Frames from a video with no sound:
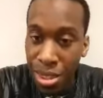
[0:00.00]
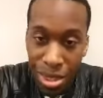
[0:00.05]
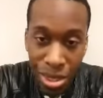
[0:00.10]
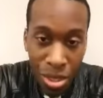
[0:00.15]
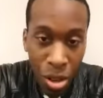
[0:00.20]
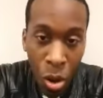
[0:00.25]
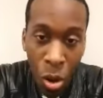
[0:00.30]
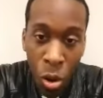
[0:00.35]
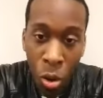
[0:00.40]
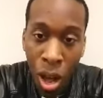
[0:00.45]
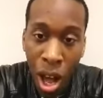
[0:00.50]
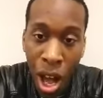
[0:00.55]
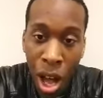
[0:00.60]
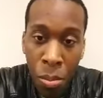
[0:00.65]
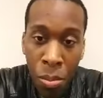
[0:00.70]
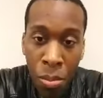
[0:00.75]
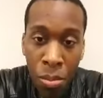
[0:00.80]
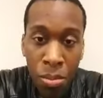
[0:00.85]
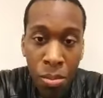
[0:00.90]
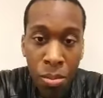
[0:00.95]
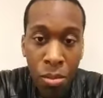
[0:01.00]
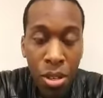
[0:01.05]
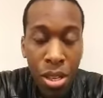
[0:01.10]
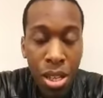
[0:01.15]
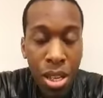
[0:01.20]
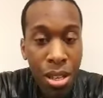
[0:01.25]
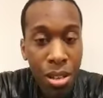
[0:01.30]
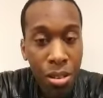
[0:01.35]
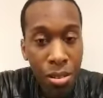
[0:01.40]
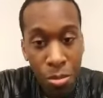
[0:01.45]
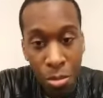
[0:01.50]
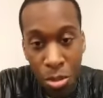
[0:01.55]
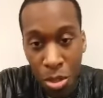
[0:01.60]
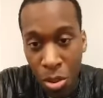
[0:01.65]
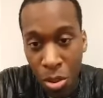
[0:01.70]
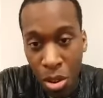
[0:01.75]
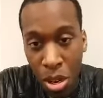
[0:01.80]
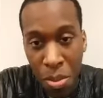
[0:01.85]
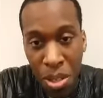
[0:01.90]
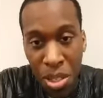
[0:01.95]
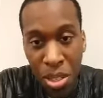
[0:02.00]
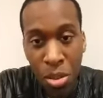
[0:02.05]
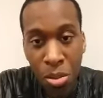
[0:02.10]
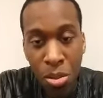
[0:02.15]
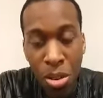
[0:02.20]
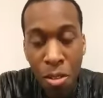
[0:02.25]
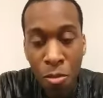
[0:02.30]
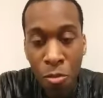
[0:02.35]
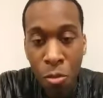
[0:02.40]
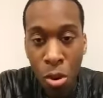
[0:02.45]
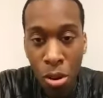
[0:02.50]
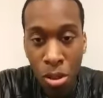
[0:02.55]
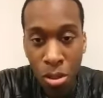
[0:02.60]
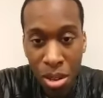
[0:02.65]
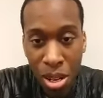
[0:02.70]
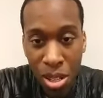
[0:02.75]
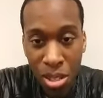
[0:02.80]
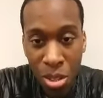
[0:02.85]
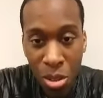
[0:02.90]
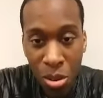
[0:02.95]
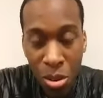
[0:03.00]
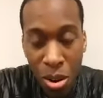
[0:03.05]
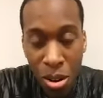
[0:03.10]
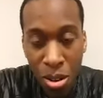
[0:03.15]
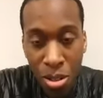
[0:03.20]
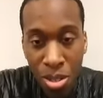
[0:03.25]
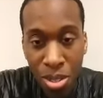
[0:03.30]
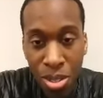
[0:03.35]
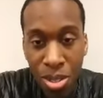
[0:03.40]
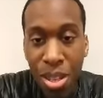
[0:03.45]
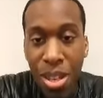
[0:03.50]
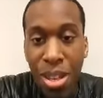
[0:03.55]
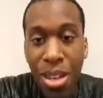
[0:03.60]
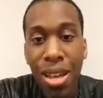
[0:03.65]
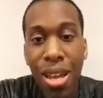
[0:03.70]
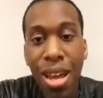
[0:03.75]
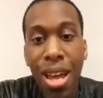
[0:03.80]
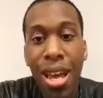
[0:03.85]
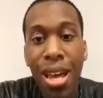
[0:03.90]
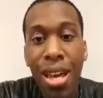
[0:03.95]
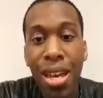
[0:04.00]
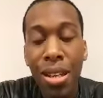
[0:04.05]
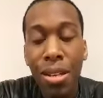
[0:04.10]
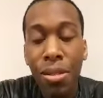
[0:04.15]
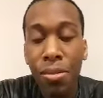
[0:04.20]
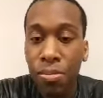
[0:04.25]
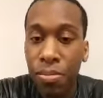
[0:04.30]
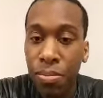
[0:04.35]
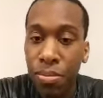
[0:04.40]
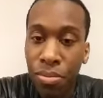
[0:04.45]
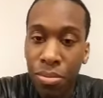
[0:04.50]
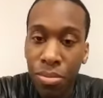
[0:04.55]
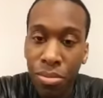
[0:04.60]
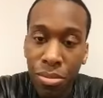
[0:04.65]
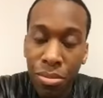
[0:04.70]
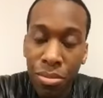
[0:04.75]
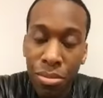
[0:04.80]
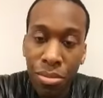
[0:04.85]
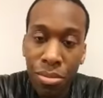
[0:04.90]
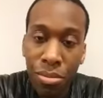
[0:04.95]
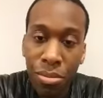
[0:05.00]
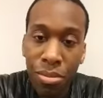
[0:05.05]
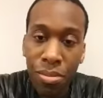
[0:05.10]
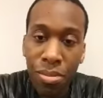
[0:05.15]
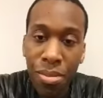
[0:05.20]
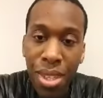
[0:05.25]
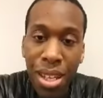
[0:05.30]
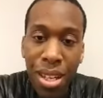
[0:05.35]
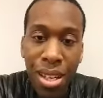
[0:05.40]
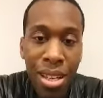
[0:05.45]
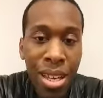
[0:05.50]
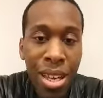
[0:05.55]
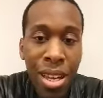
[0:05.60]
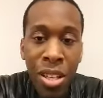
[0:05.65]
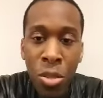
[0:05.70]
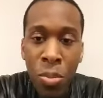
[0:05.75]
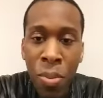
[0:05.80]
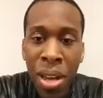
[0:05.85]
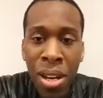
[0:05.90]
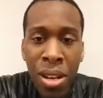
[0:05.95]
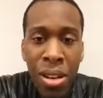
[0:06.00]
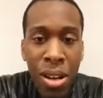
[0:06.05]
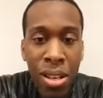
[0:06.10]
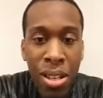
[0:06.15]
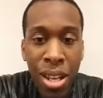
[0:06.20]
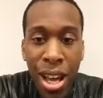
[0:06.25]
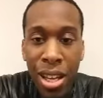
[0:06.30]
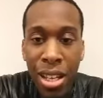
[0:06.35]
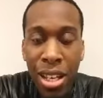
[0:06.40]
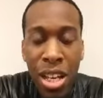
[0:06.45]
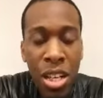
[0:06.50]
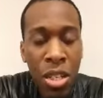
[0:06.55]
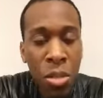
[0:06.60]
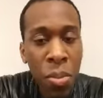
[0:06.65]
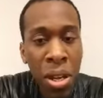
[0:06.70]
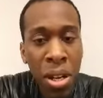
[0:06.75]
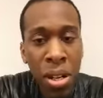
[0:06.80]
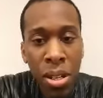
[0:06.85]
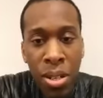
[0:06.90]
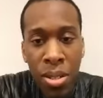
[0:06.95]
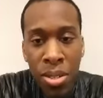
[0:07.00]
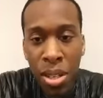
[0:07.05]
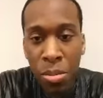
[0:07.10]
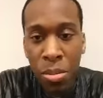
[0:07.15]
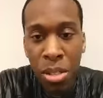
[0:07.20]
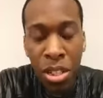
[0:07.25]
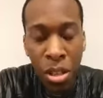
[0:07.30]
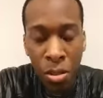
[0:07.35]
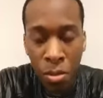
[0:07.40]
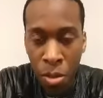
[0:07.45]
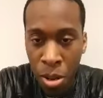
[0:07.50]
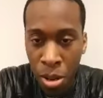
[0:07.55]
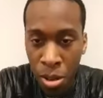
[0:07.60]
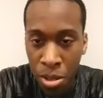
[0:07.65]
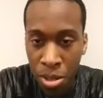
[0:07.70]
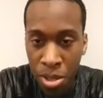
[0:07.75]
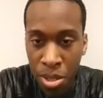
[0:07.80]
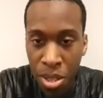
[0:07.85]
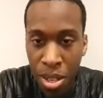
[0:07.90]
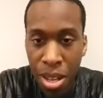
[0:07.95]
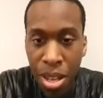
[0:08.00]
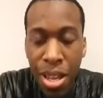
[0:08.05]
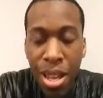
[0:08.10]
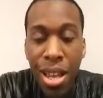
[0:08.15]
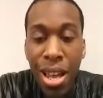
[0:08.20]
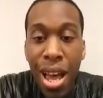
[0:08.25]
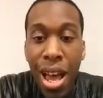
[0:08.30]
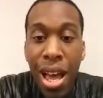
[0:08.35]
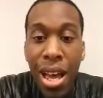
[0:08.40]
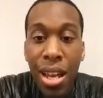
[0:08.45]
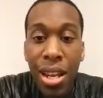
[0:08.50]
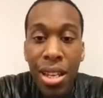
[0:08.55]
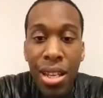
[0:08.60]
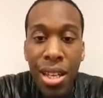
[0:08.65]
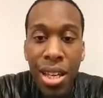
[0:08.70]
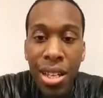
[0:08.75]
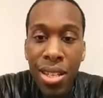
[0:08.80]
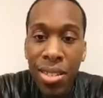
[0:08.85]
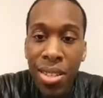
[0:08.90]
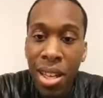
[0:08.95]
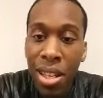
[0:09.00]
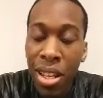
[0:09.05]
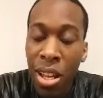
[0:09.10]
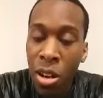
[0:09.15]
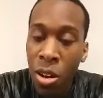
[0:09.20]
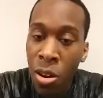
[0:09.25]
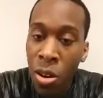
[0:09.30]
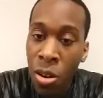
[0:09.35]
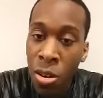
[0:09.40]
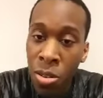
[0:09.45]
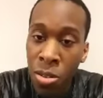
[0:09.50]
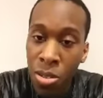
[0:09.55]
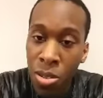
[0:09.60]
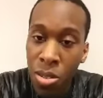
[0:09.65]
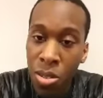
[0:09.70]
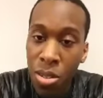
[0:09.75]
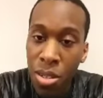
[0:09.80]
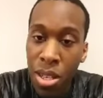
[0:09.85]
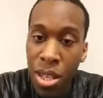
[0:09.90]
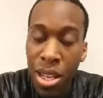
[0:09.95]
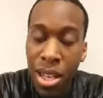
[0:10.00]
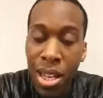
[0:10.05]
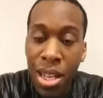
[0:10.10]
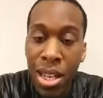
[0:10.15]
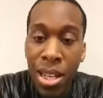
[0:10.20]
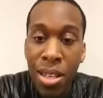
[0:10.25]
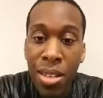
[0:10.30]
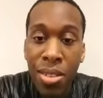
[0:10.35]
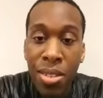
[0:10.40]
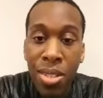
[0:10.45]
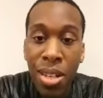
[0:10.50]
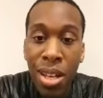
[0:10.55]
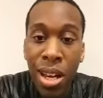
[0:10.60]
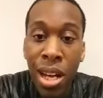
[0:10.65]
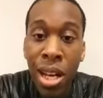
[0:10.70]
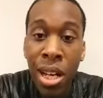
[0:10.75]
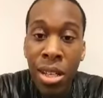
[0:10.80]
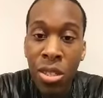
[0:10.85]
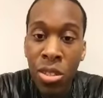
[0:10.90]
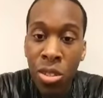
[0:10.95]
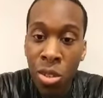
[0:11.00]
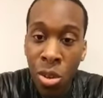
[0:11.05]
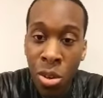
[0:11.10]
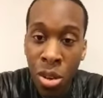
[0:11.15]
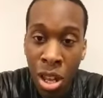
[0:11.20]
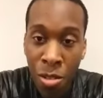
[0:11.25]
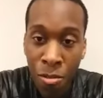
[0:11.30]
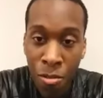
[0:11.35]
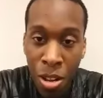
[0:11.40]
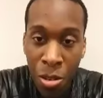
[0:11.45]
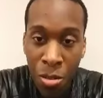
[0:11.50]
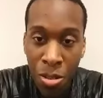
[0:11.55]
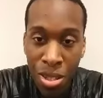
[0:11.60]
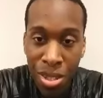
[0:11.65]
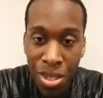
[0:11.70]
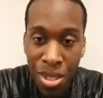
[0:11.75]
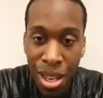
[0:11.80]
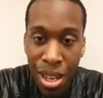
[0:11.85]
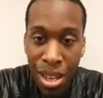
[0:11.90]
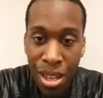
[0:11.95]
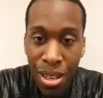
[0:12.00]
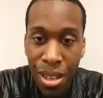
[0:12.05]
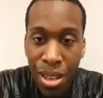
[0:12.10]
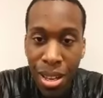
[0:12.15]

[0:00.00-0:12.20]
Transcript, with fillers: the whole album was going to be tuned at 432 Hertz. And he expounded on that. He expounded on the subject of Hertz. And he said that Hertz is a tuning frequency.